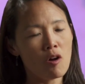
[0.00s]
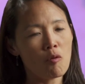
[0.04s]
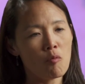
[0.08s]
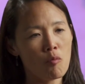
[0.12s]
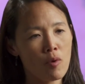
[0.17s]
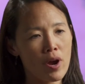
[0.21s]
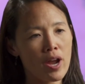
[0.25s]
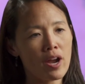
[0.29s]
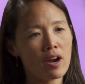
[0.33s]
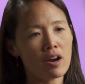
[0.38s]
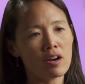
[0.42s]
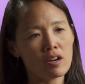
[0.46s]

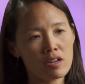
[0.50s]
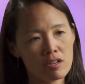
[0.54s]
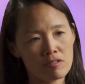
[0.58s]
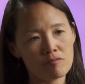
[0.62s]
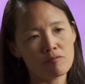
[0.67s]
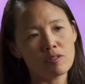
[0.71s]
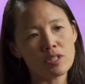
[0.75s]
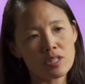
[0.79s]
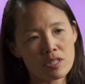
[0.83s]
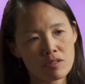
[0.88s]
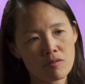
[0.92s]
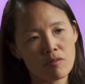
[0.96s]
aware
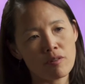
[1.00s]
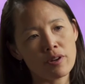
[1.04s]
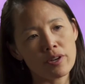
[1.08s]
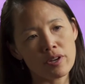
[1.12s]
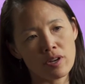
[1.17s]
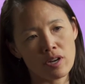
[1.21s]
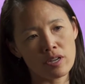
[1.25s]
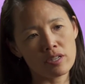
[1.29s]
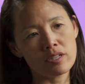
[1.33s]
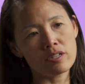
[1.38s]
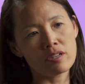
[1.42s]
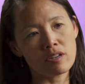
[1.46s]
of what's going
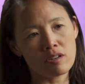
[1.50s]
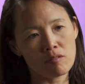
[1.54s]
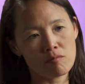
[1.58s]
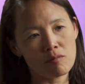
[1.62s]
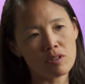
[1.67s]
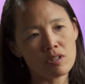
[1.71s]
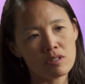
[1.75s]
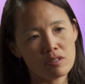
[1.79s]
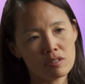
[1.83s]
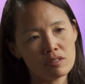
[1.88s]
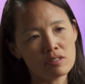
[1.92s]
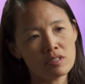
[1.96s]
on in our
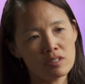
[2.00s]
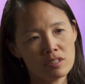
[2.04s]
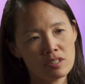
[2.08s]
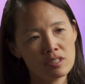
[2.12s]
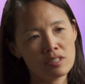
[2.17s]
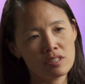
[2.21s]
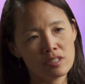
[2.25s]
world